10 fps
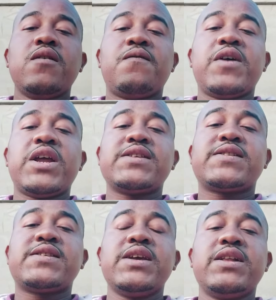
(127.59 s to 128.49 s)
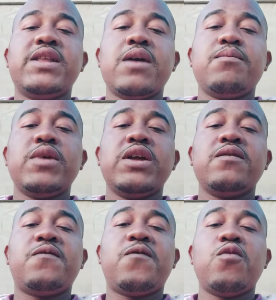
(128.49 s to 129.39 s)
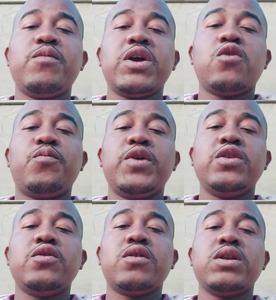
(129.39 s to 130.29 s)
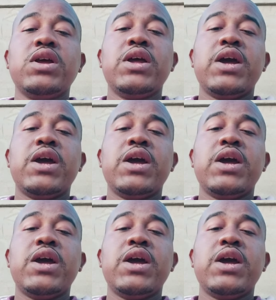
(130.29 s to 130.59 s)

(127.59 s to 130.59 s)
Fathers seek them in forming opinion